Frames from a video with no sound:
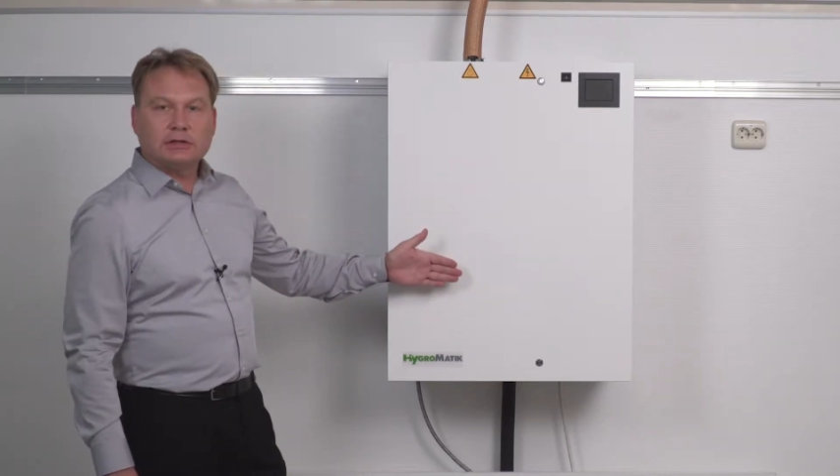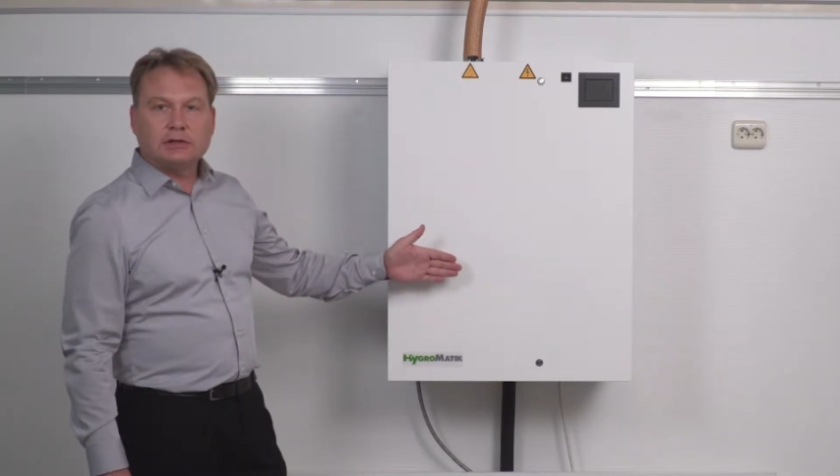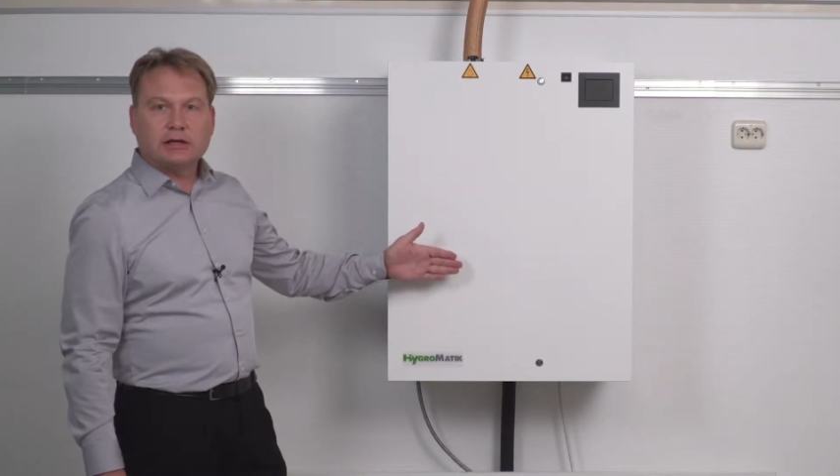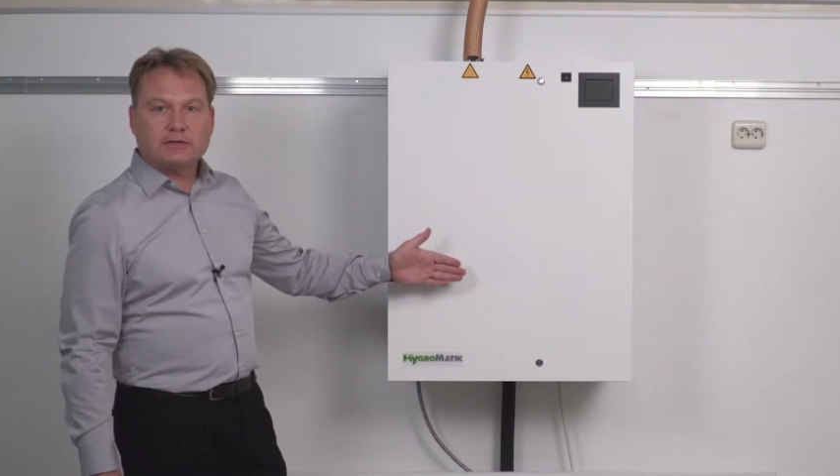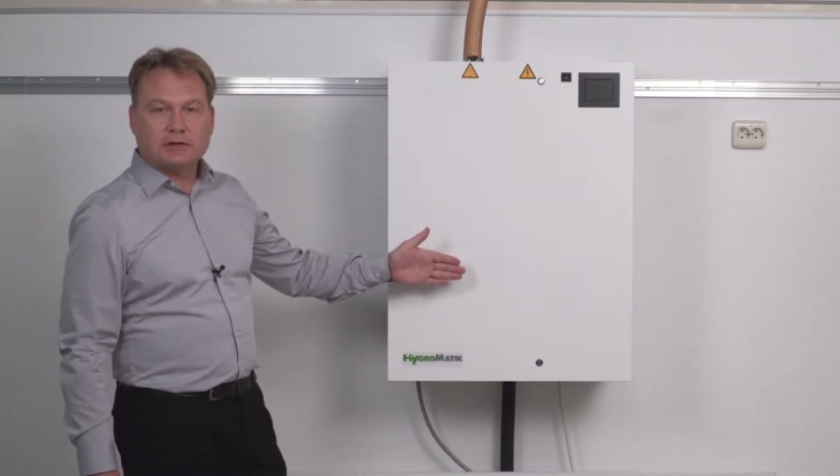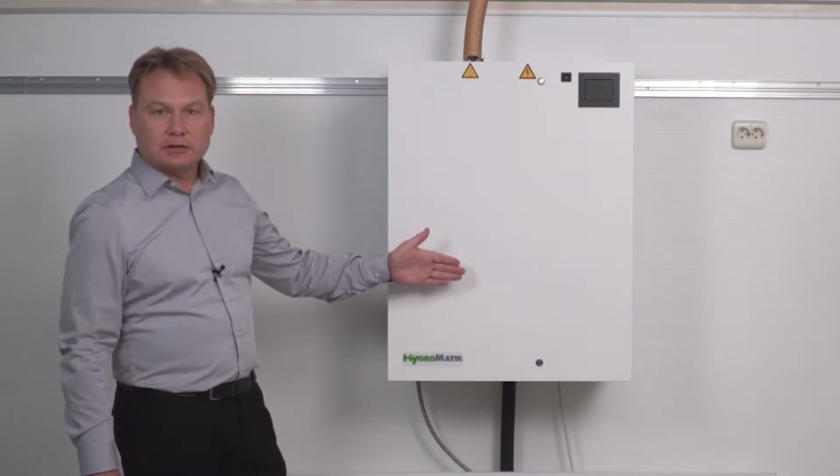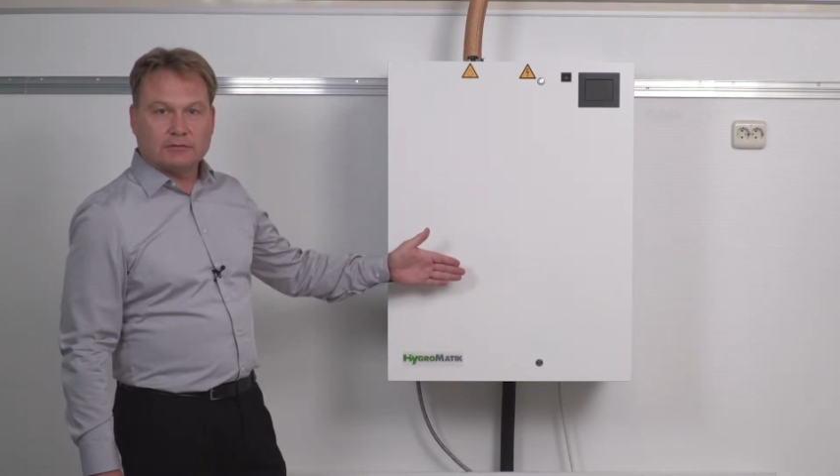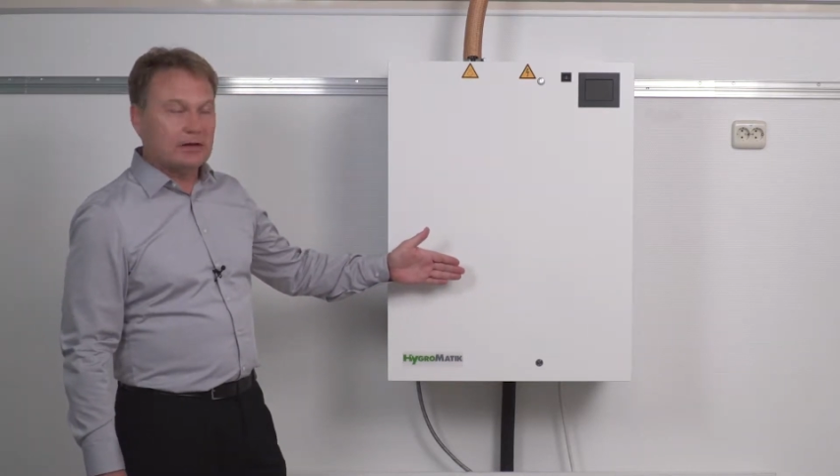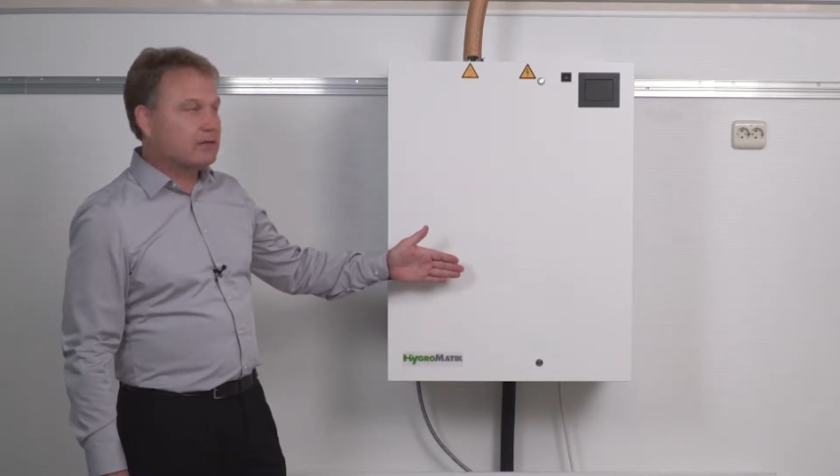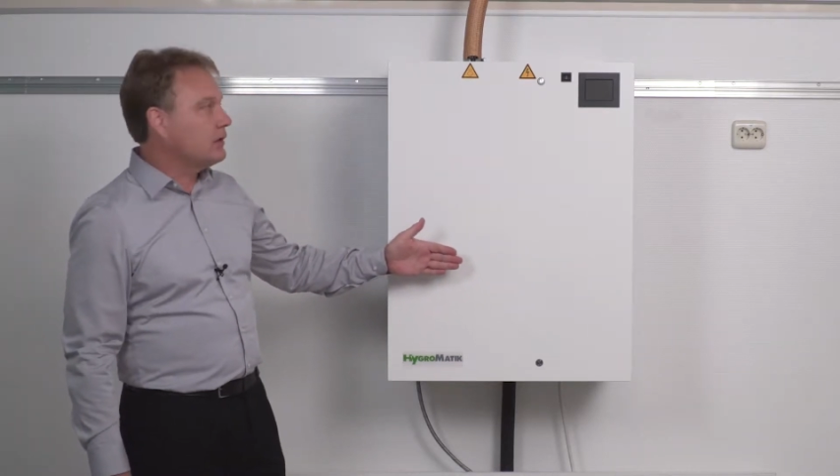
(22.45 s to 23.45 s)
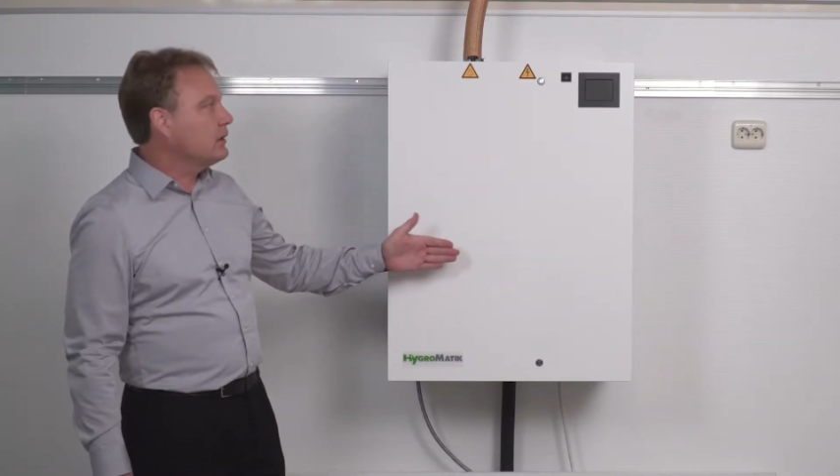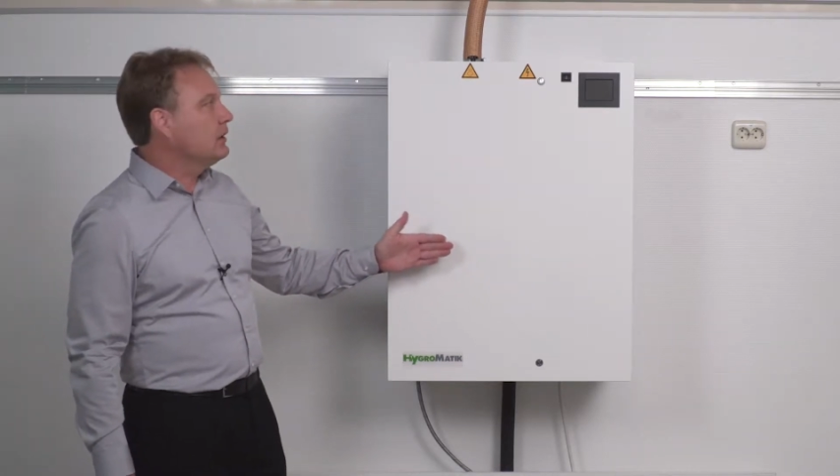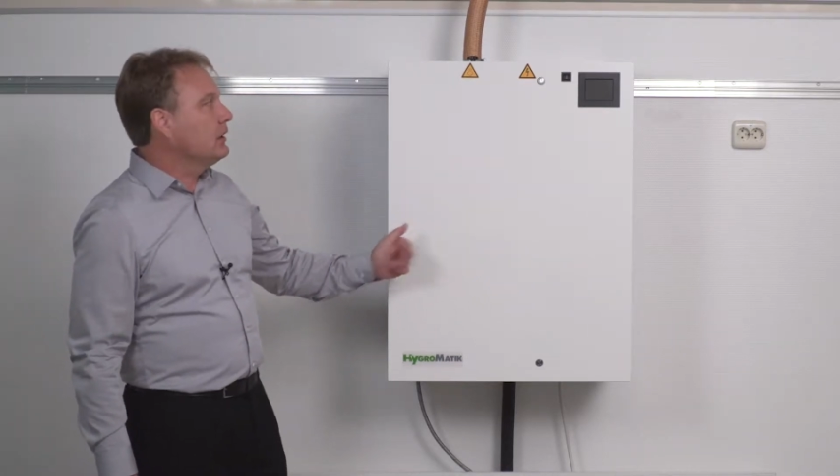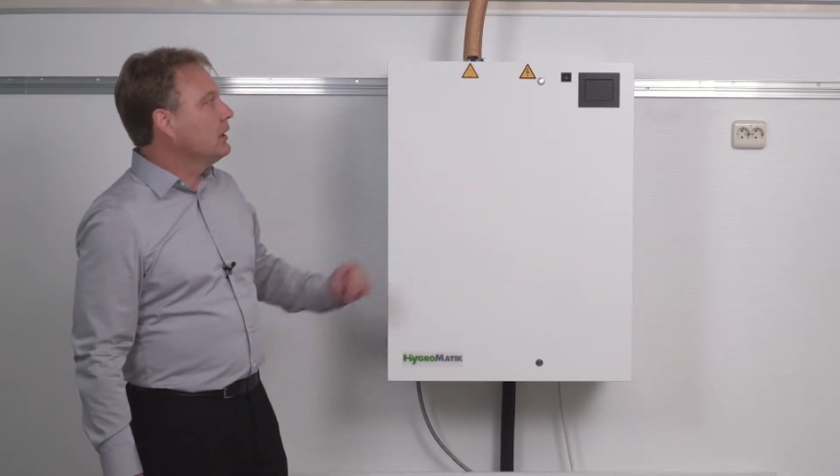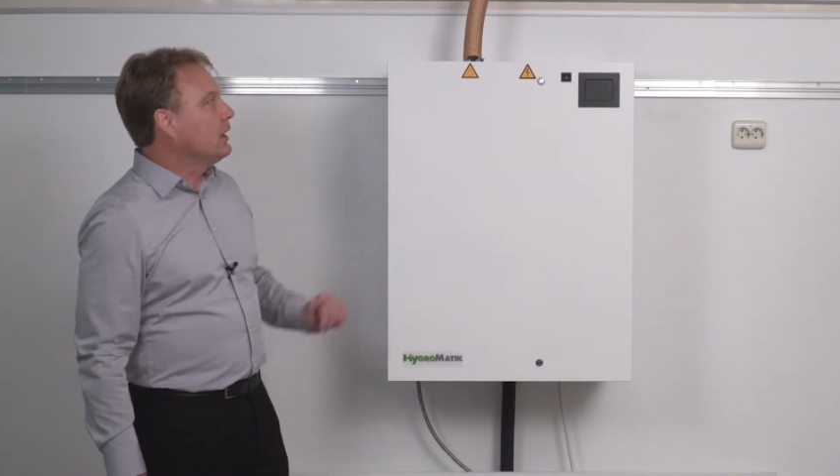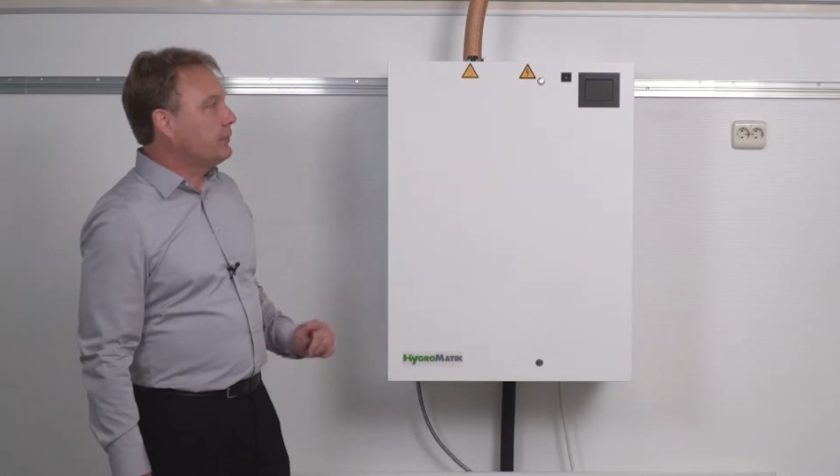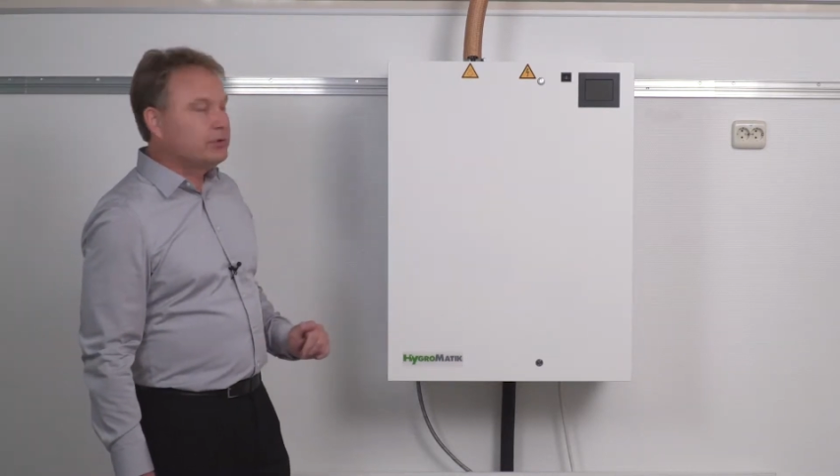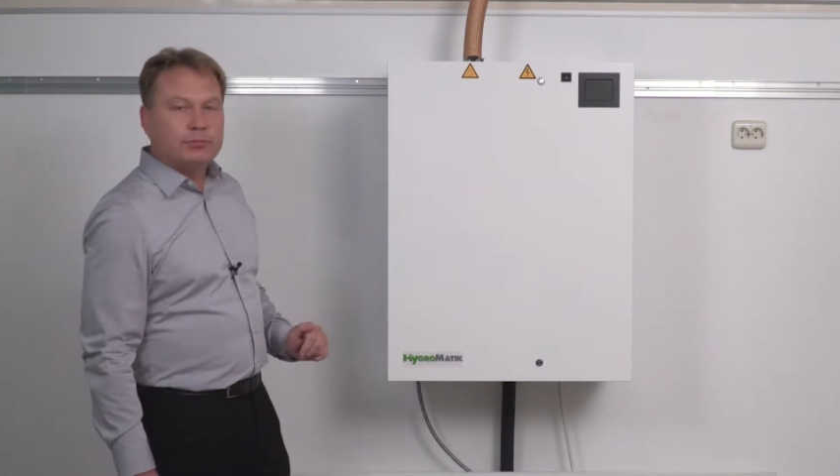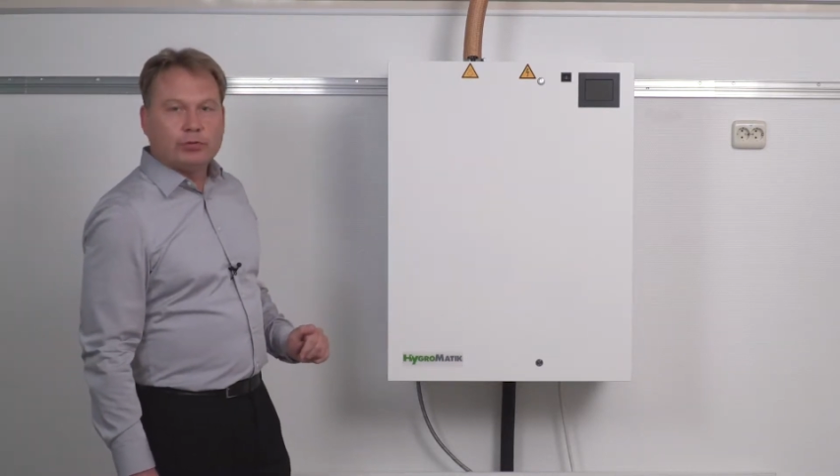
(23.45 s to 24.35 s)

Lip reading: To do so, I press